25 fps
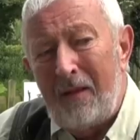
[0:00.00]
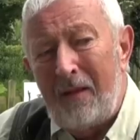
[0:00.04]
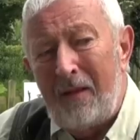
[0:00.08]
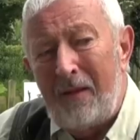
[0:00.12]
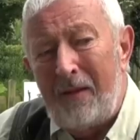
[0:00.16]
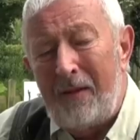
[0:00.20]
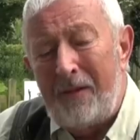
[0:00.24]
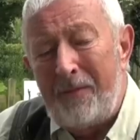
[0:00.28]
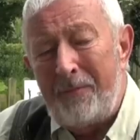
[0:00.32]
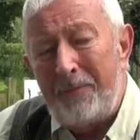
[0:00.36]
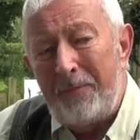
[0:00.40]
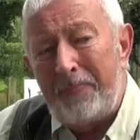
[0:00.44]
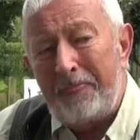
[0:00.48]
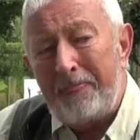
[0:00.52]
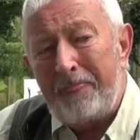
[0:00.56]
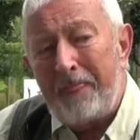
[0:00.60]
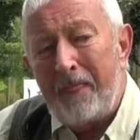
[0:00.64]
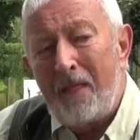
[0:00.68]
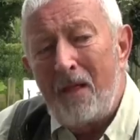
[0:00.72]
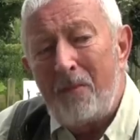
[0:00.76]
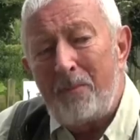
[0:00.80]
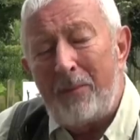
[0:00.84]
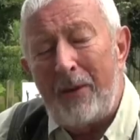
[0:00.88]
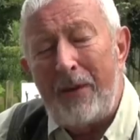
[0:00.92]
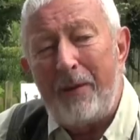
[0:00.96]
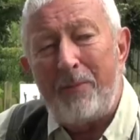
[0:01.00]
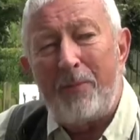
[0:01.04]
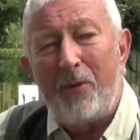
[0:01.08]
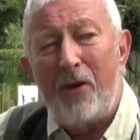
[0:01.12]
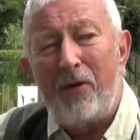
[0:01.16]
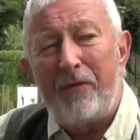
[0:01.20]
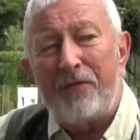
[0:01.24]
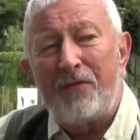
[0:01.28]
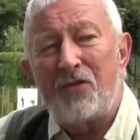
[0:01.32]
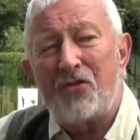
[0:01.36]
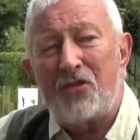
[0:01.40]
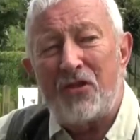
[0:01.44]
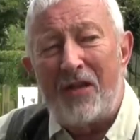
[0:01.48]
Um, people
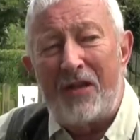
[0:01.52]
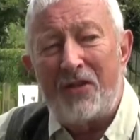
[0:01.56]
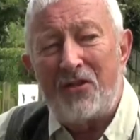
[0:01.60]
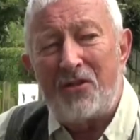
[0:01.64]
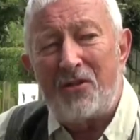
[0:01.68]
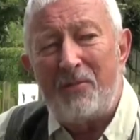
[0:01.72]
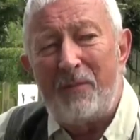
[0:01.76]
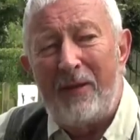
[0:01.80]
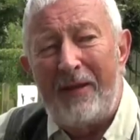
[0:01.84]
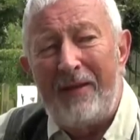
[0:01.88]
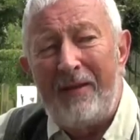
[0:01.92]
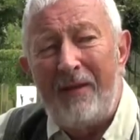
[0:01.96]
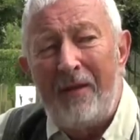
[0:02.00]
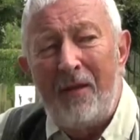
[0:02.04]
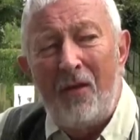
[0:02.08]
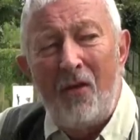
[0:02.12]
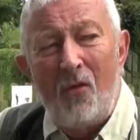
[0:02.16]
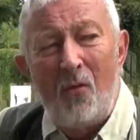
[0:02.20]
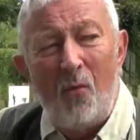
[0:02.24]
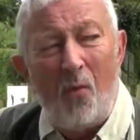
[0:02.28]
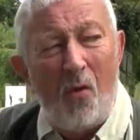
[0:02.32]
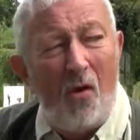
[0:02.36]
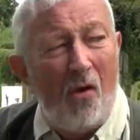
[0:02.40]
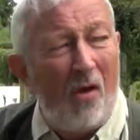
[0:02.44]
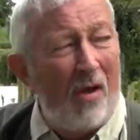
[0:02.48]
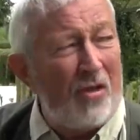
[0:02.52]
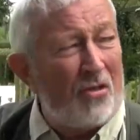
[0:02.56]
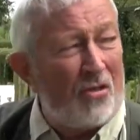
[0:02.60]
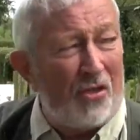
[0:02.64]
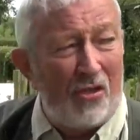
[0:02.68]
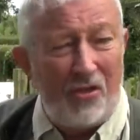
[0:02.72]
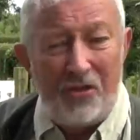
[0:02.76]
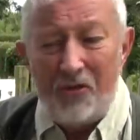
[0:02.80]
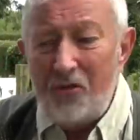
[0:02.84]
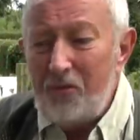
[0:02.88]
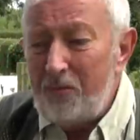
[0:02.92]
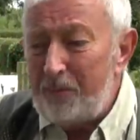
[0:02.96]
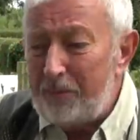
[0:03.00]
often say to me, why is
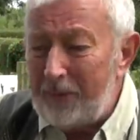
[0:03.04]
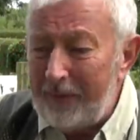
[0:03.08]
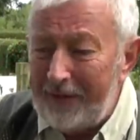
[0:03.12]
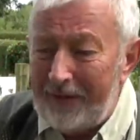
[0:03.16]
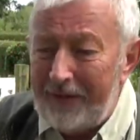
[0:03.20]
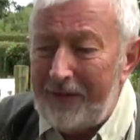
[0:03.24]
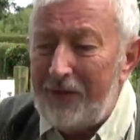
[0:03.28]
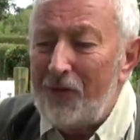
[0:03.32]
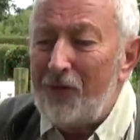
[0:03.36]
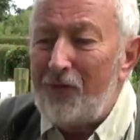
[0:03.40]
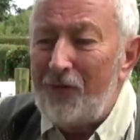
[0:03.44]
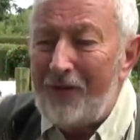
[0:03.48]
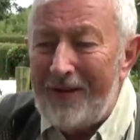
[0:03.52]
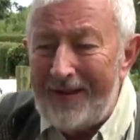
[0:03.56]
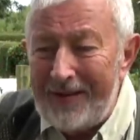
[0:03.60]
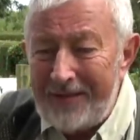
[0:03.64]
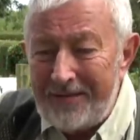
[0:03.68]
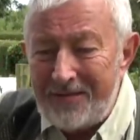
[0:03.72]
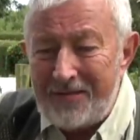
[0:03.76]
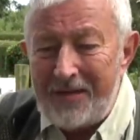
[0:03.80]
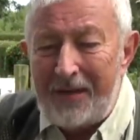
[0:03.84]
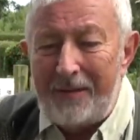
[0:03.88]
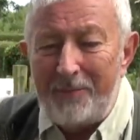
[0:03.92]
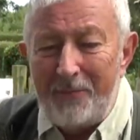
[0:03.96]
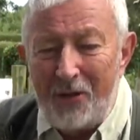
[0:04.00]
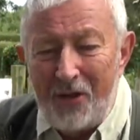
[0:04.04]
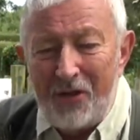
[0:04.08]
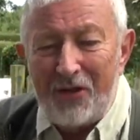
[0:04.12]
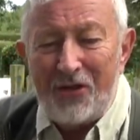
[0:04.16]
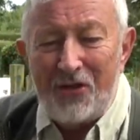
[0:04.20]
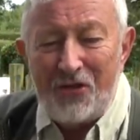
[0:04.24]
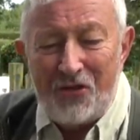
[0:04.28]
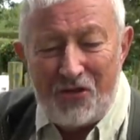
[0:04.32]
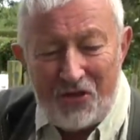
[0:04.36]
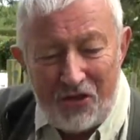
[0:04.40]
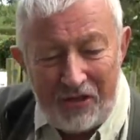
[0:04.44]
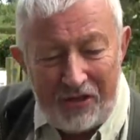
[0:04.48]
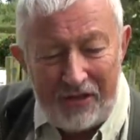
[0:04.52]
it you pick your legs up like
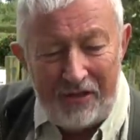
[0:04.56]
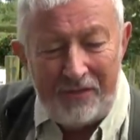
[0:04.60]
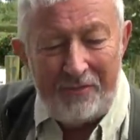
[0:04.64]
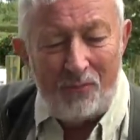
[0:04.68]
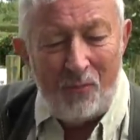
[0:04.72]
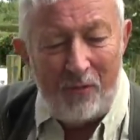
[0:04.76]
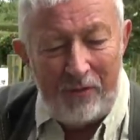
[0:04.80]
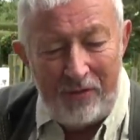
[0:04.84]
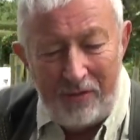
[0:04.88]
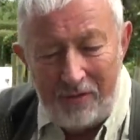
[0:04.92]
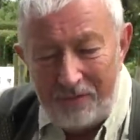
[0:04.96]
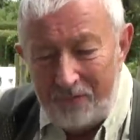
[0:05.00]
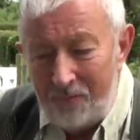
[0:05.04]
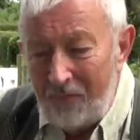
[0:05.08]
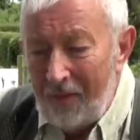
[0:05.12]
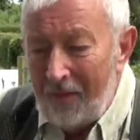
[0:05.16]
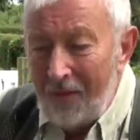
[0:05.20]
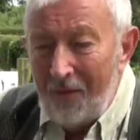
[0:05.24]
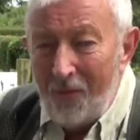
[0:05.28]
a chicken when I'm